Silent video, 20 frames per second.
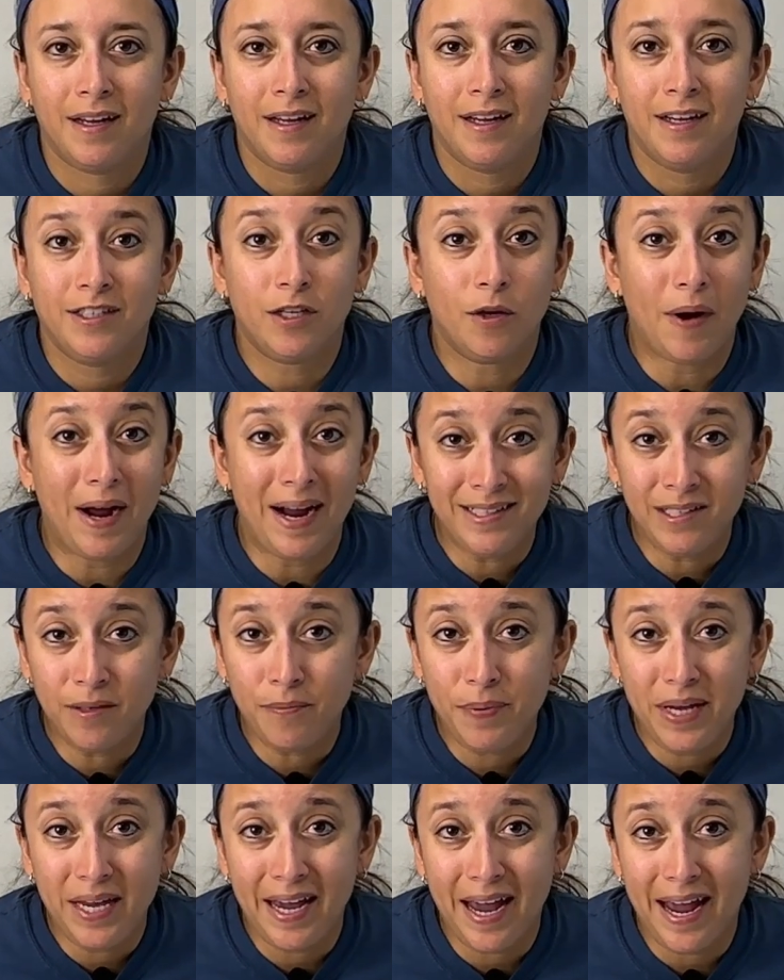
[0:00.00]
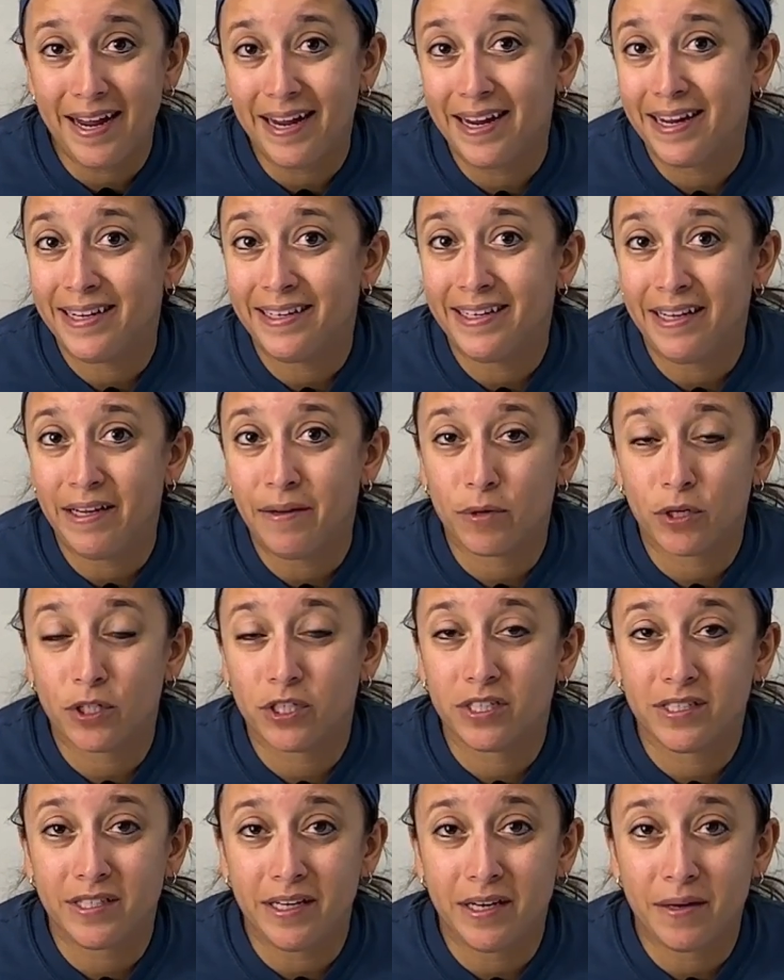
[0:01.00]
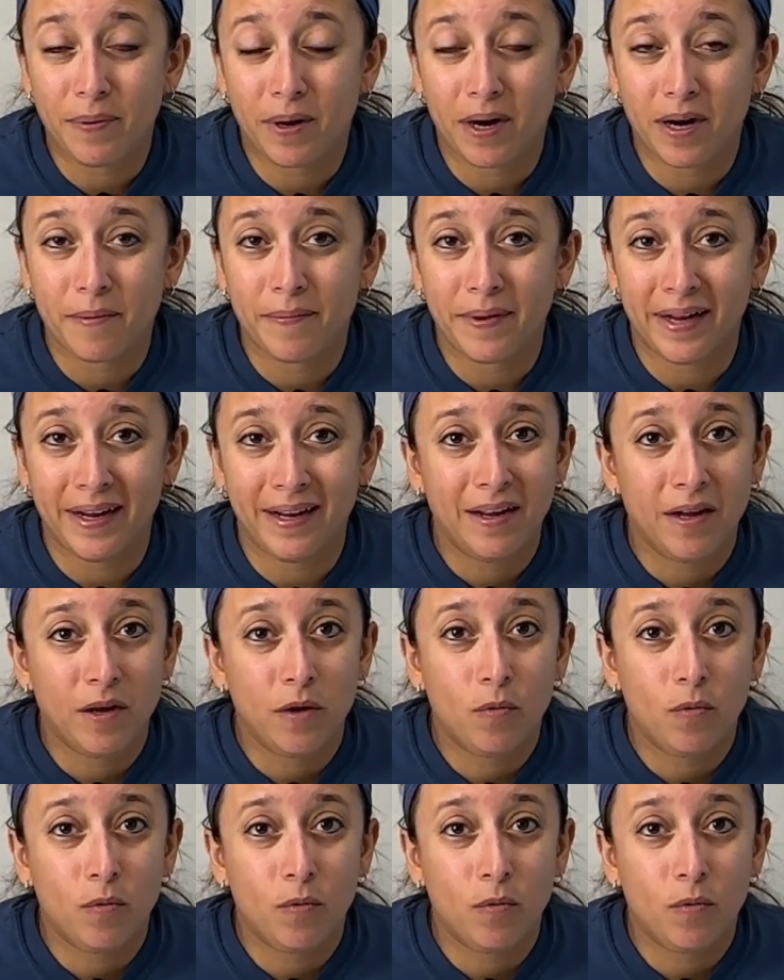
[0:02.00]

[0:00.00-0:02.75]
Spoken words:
So as a PA in the emergency department,